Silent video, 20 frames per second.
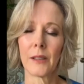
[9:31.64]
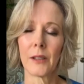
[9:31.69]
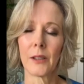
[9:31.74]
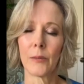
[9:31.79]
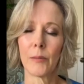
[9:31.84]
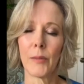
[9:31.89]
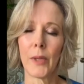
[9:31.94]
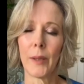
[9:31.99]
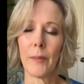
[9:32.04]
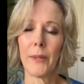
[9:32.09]

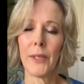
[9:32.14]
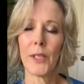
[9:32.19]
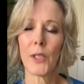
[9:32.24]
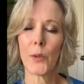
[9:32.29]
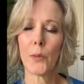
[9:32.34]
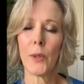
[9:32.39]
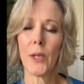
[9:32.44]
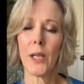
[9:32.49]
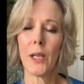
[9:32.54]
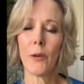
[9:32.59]
Maybe
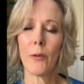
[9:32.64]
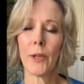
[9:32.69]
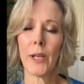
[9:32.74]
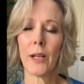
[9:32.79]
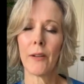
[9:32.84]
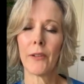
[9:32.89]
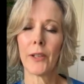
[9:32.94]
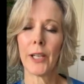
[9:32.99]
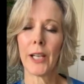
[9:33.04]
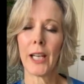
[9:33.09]
speak
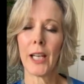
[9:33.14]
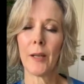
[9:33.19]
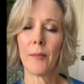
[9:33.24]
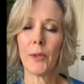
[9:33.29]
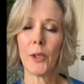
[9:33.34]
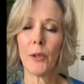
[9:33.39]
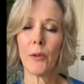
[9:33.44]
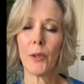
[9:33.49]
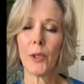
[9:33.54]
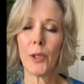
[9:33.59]
whatever name
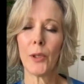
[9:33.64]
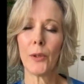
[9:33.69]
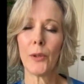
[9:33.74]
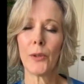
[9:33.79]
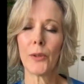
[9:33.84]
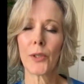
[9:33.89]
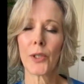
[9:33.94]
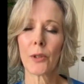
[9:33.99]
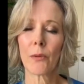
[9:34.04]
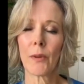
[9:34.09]
you
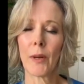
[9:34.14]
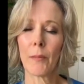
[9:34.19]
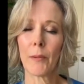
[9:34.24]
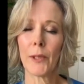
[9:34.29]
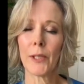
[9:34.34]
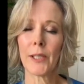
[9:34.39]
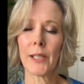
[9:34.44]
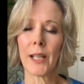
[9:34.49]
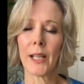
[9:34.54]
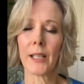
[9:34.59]
use to
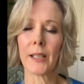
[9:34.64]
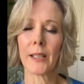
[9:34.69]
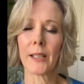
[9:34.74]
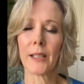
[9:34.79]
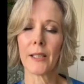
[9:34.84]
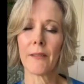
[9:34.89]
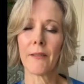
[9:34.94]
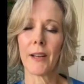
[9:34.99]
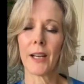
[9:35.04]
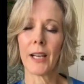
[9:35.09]
represent the
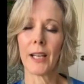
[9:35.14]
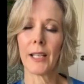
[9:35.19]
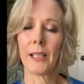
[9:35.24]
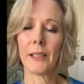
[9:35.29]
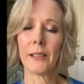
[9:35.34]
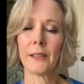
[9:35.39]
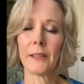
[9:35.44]
divine.